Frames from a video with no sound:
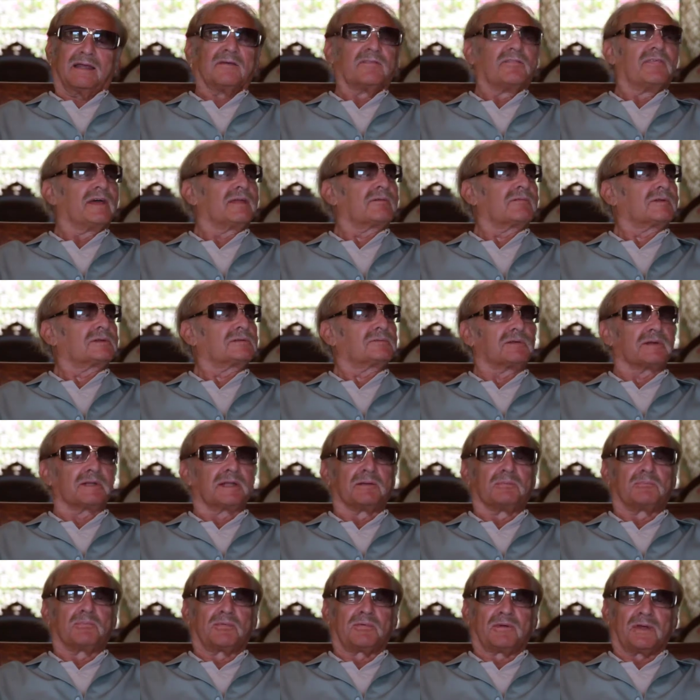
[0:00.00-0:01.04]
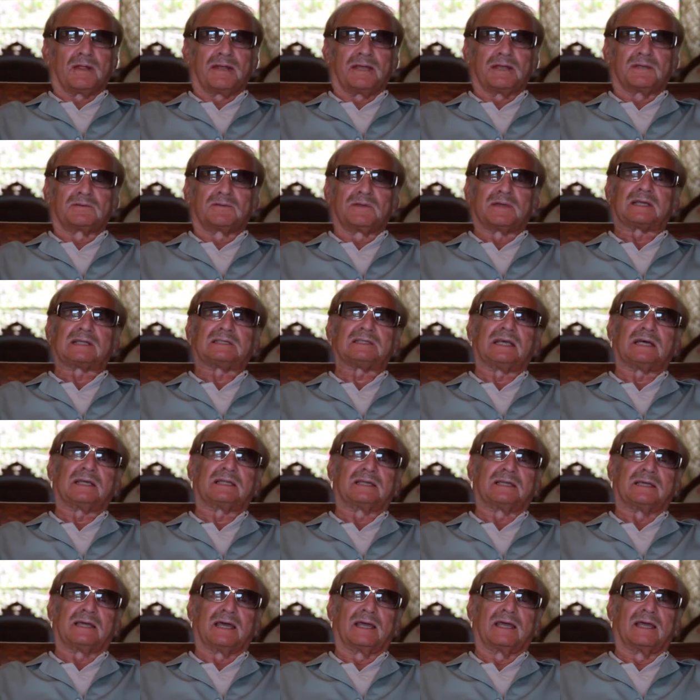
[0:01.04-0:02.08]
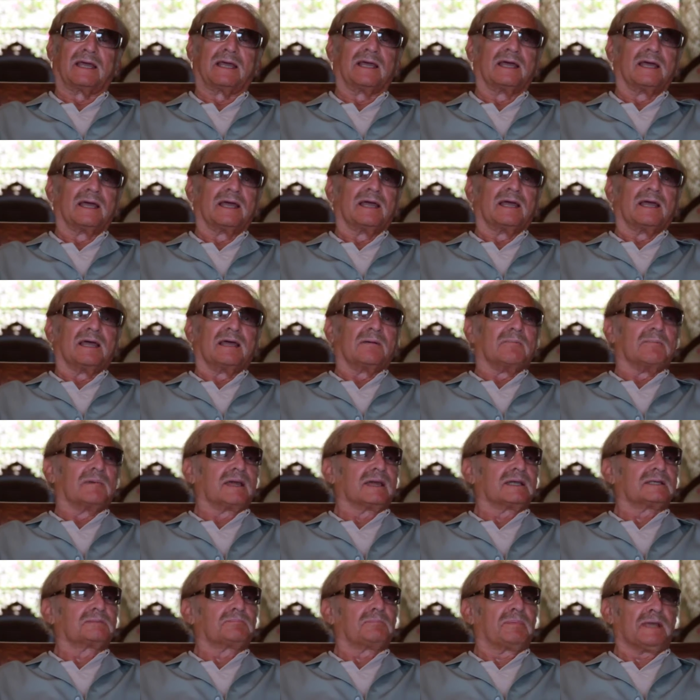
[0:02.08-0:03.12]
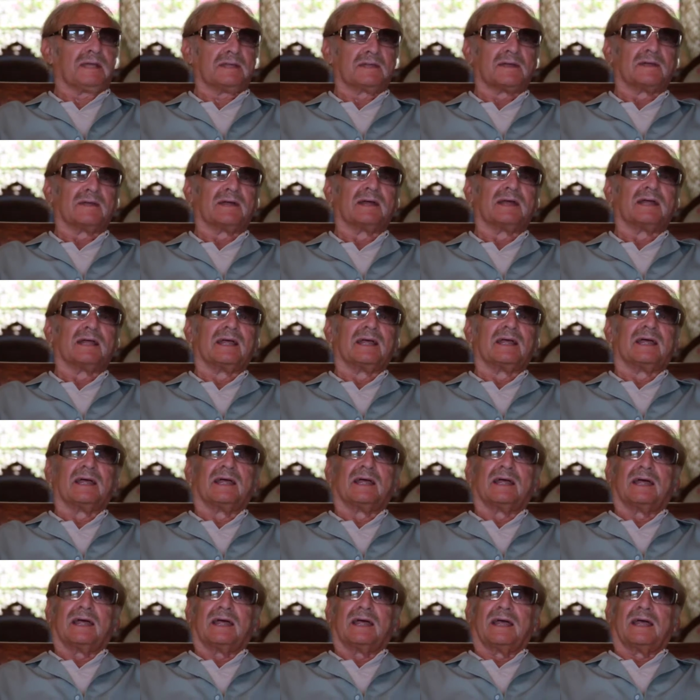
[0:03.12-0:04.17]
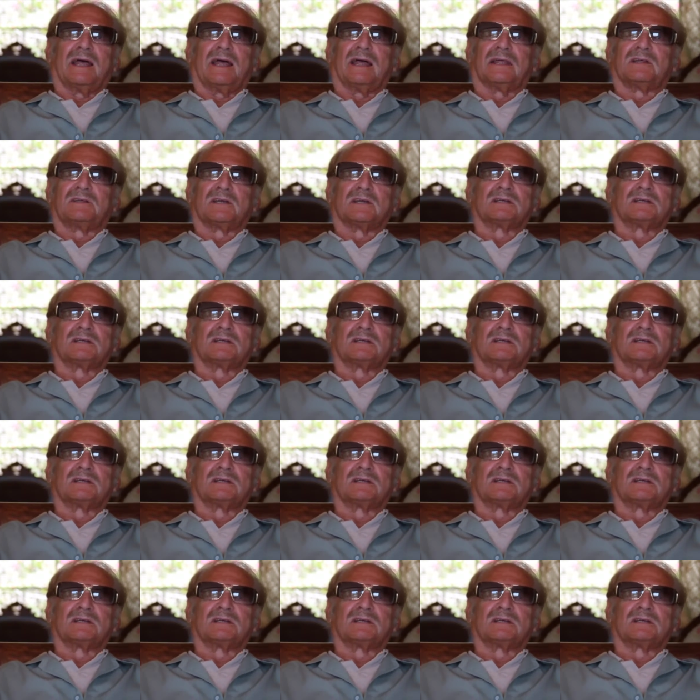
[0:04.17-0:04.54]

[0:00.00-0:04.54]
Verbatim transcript: fate was really playing tricks that day hmm. because Peter had